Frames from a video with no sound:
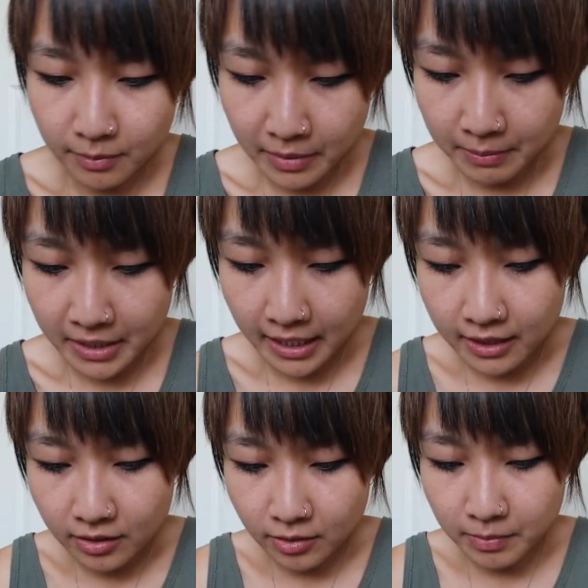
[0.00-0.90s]
the
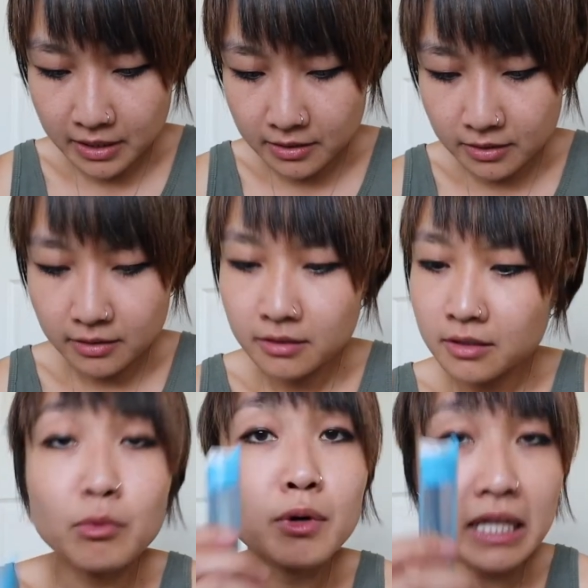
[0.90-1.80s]
mechanical pencil,
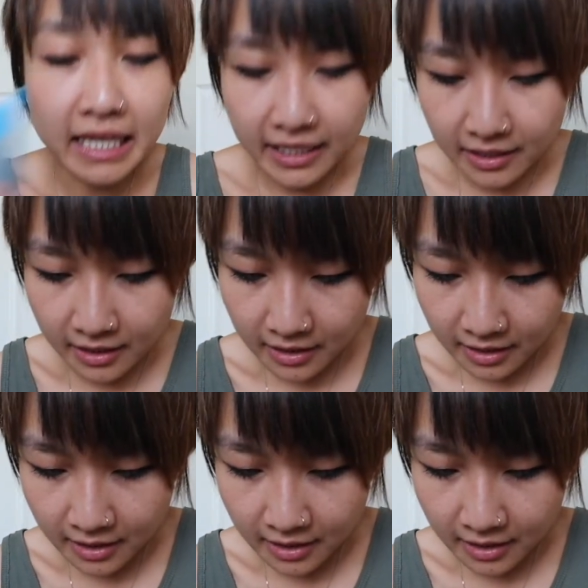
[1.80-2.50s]
more lead.